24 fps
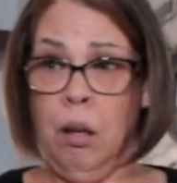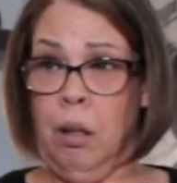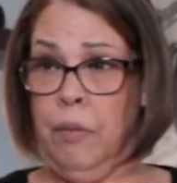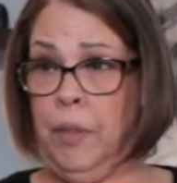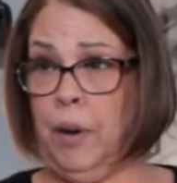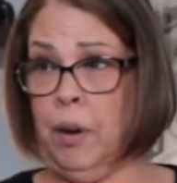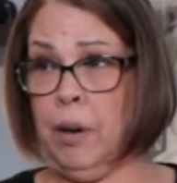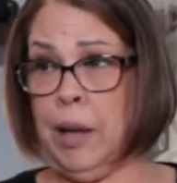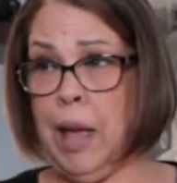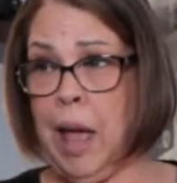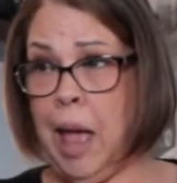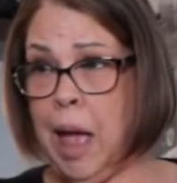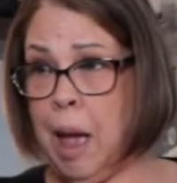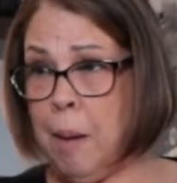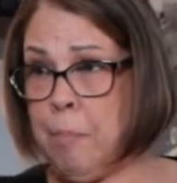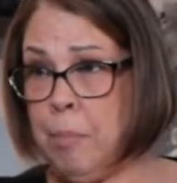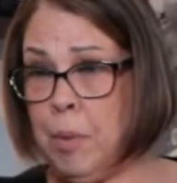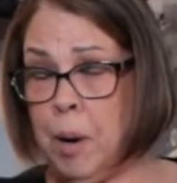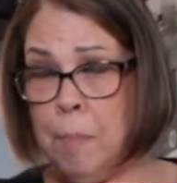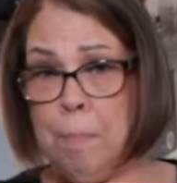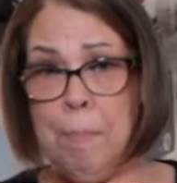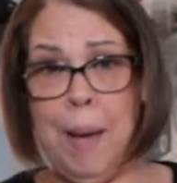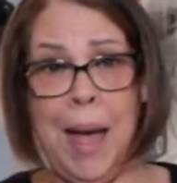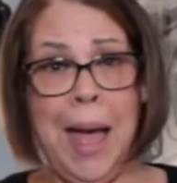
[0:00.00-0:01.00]
their
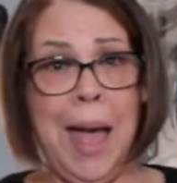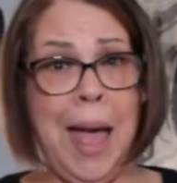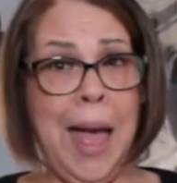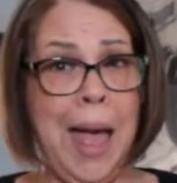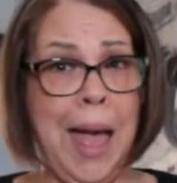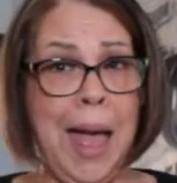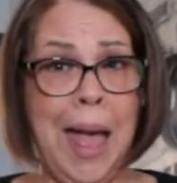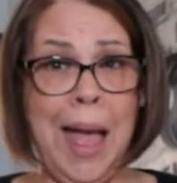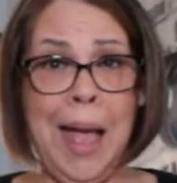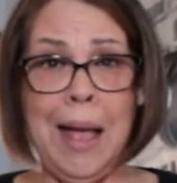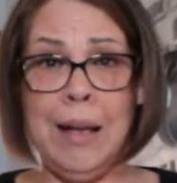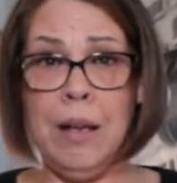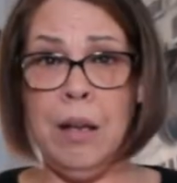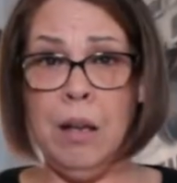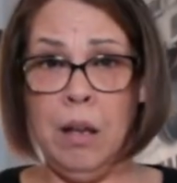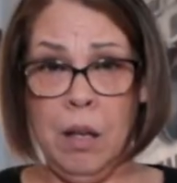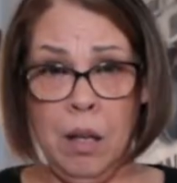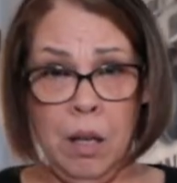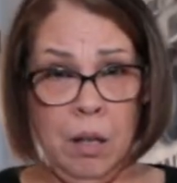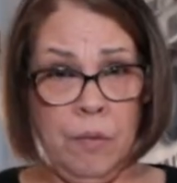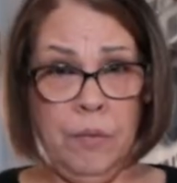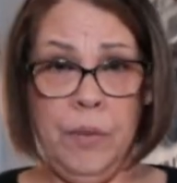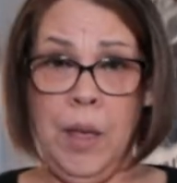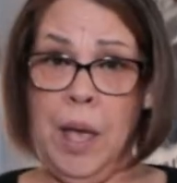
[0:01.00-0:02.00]
camera bag.
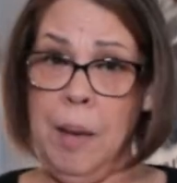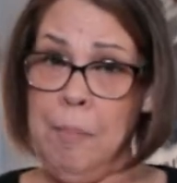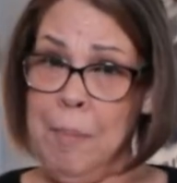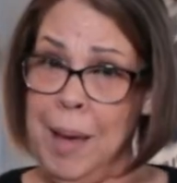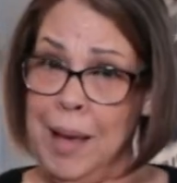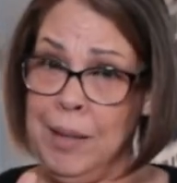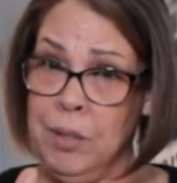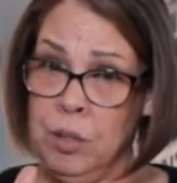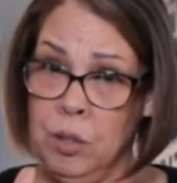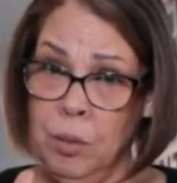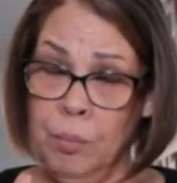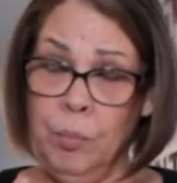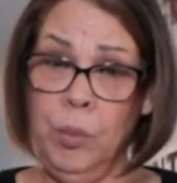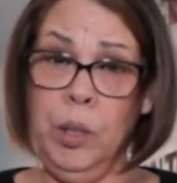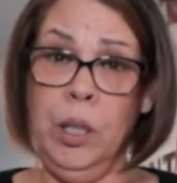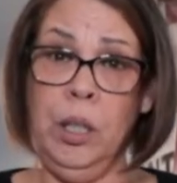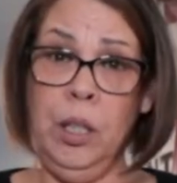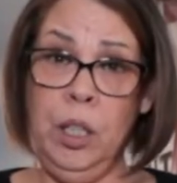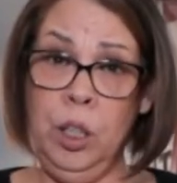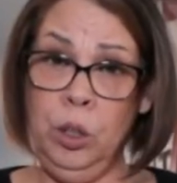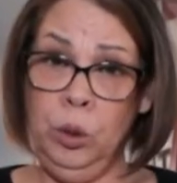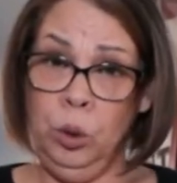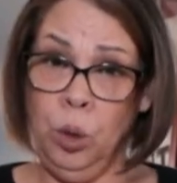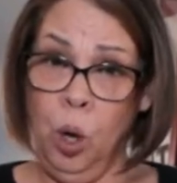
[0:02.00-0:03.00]
They make some
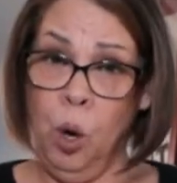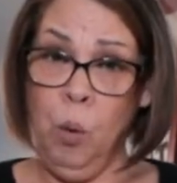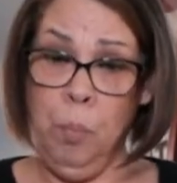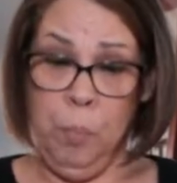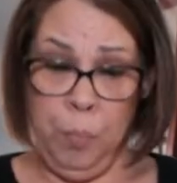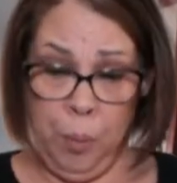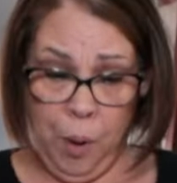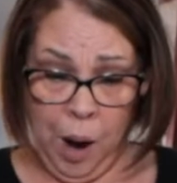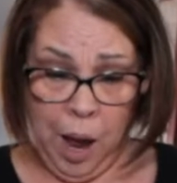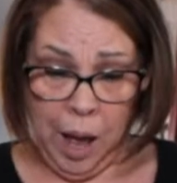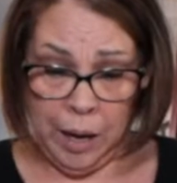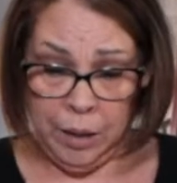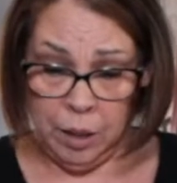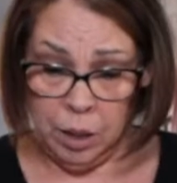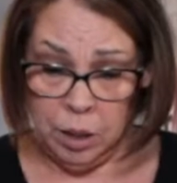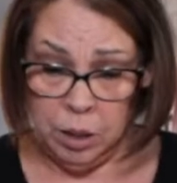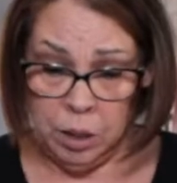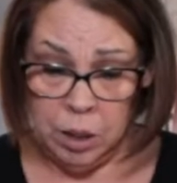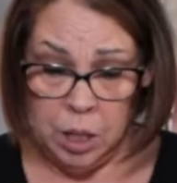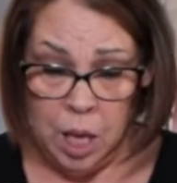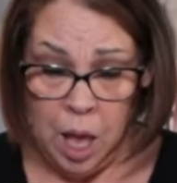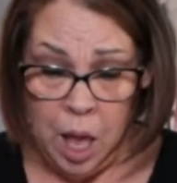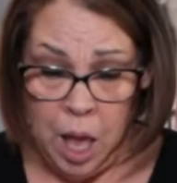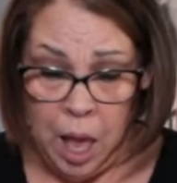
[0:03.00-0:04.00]
really dope
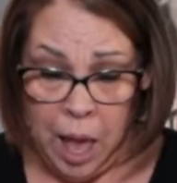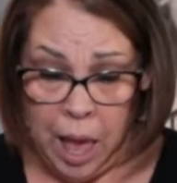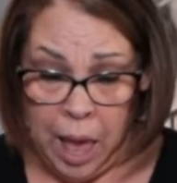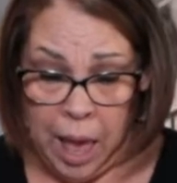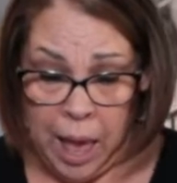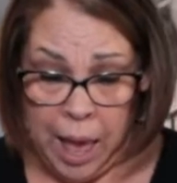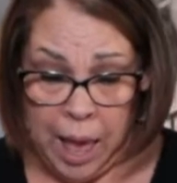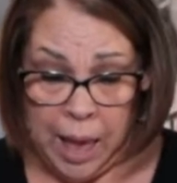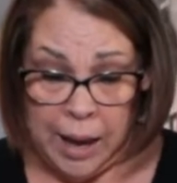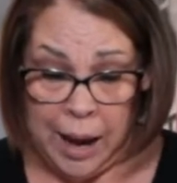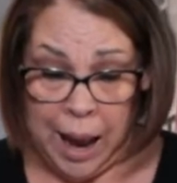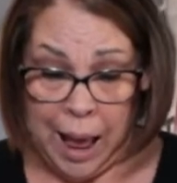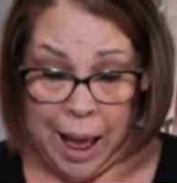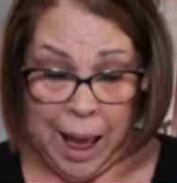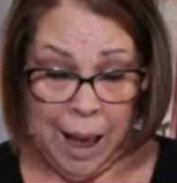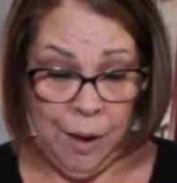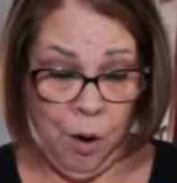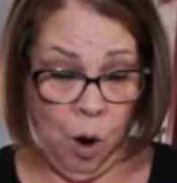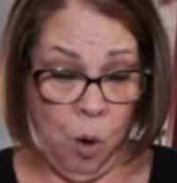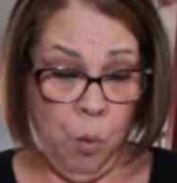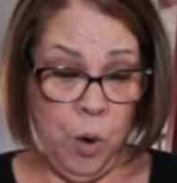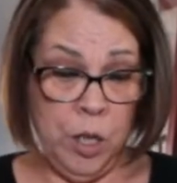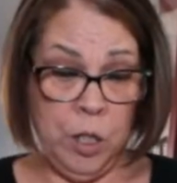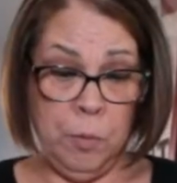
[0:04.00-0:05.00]
products. And I
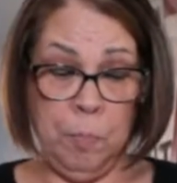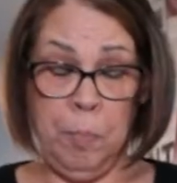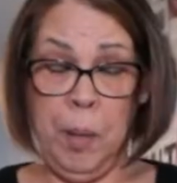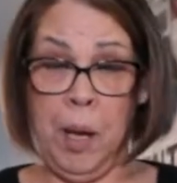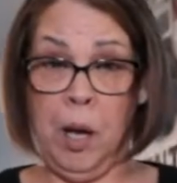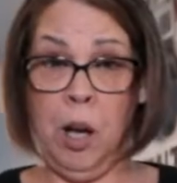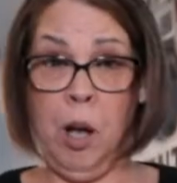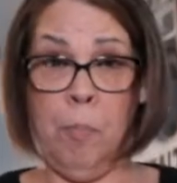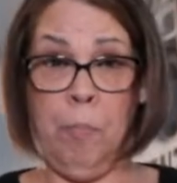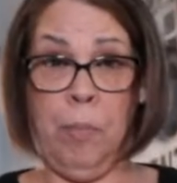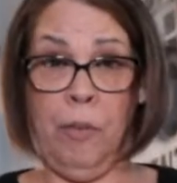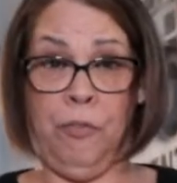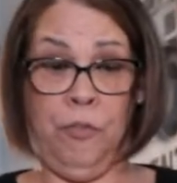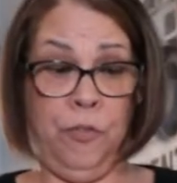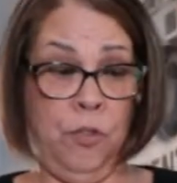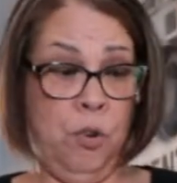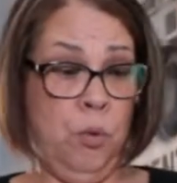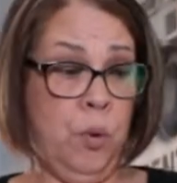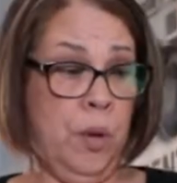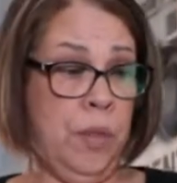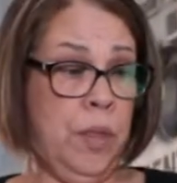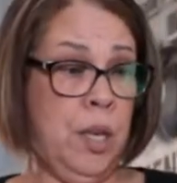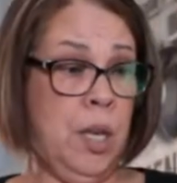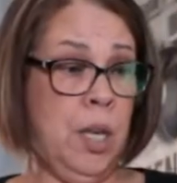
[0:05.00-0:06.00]
always pick up a
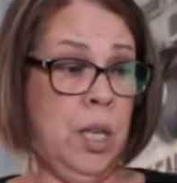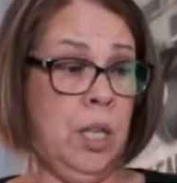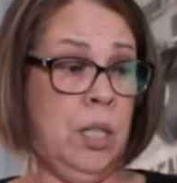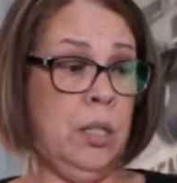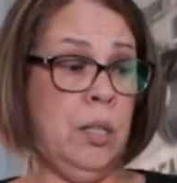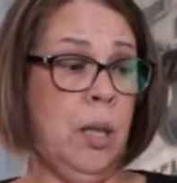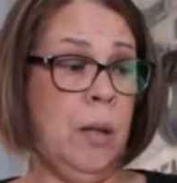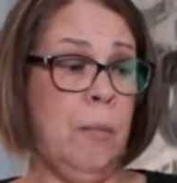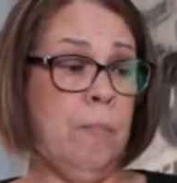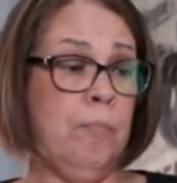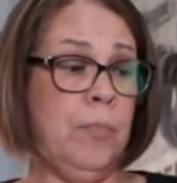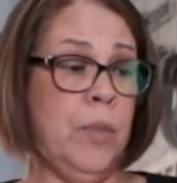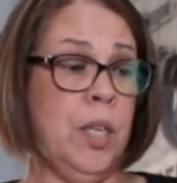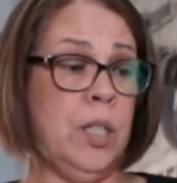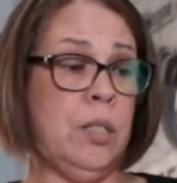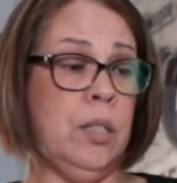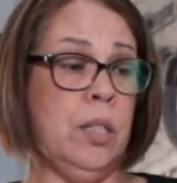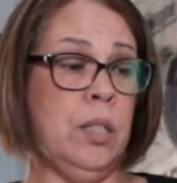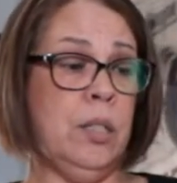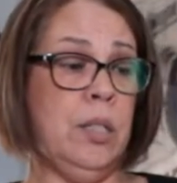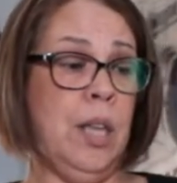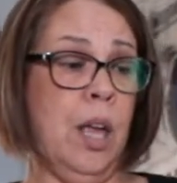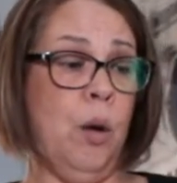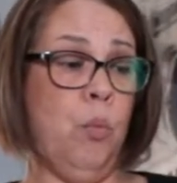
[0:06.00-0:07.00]
few of these. This
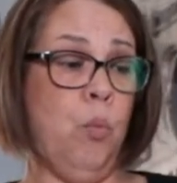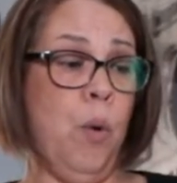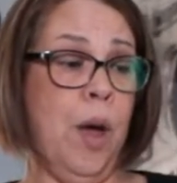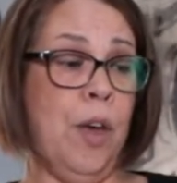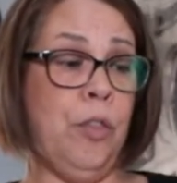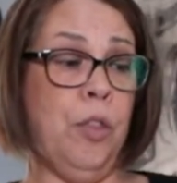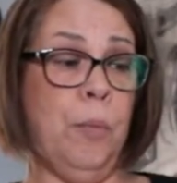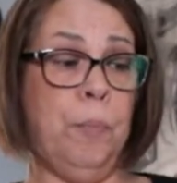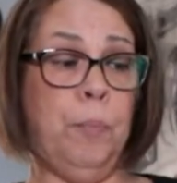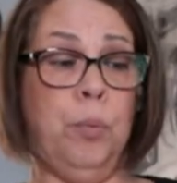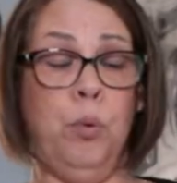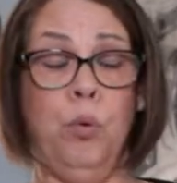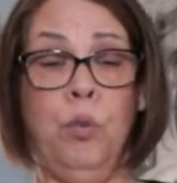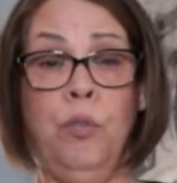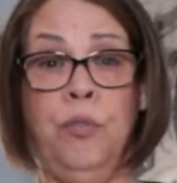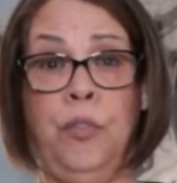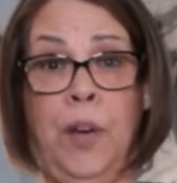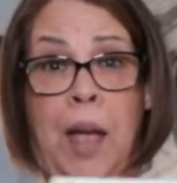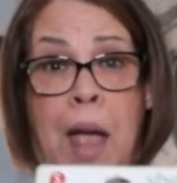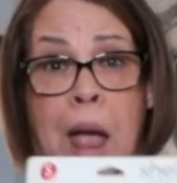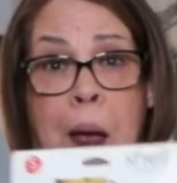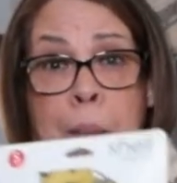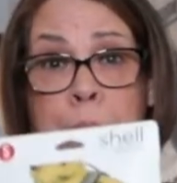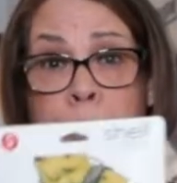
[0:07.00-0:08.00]
is their weatherproof
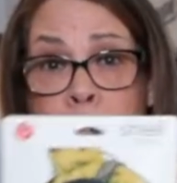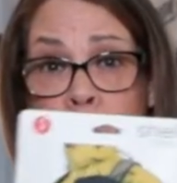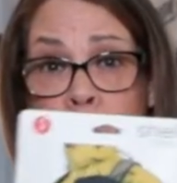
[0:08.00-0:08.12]
camera